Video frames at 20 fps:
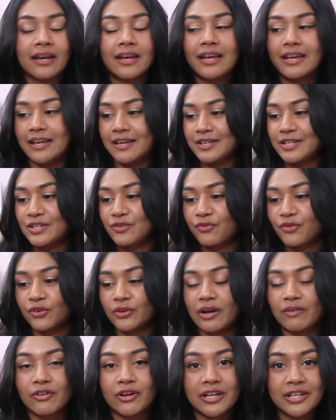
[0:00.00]
is
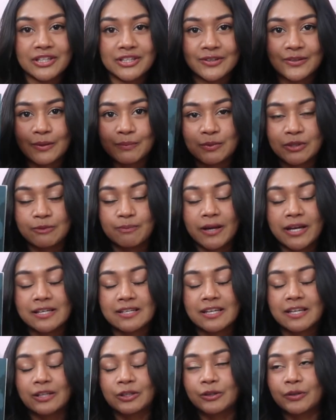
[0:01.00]
Forever Interrupted by
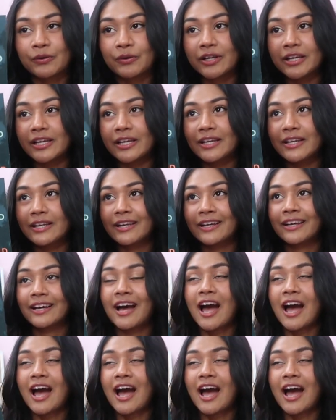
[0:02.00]
Taylor Reid.